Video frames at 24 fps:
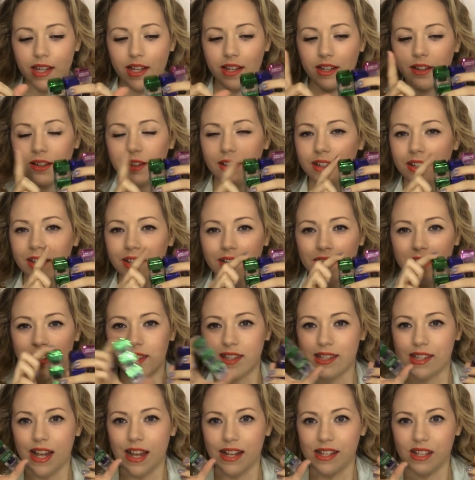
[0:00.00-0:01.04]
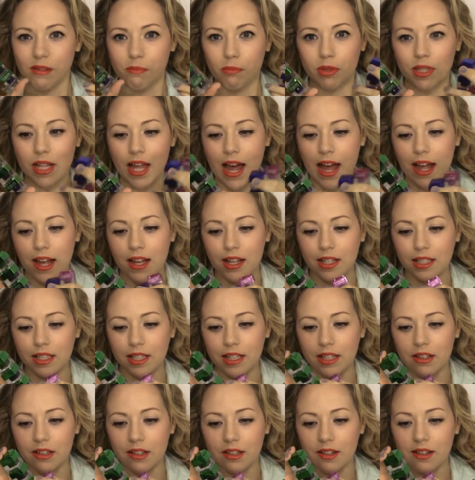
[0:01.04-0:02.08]
Like, this has a black
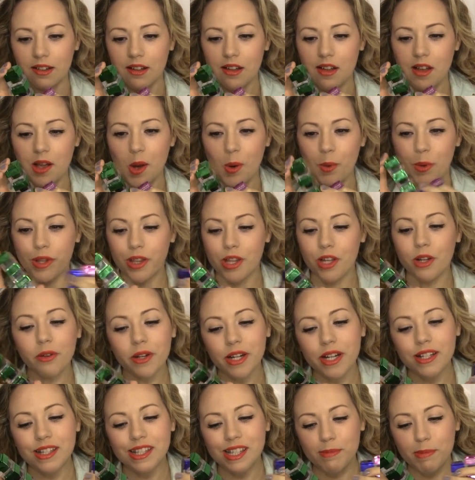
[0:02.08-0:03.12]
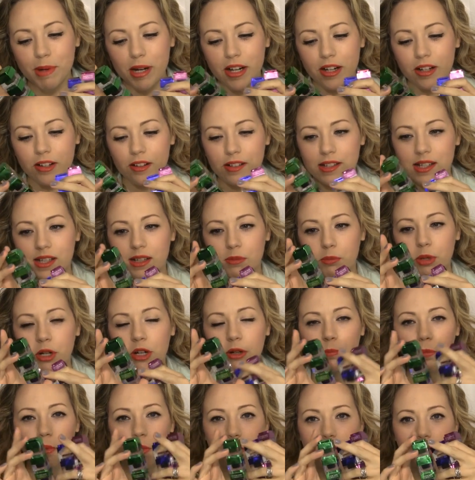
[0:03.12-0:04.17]
glitter with green sparkles and a
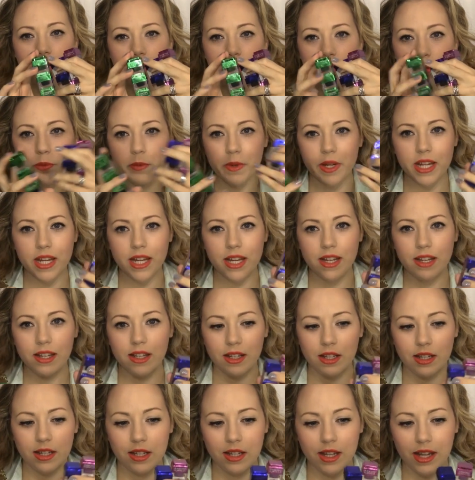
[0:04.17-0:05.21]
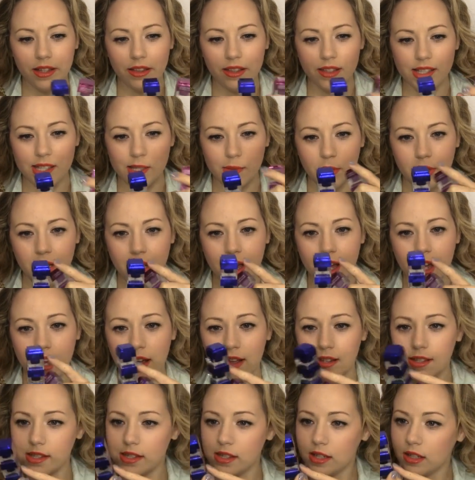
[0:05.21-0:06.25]
purple and a green, and this one
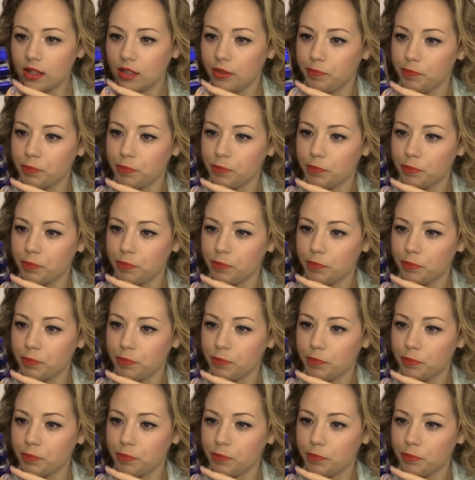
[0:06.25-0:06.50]
has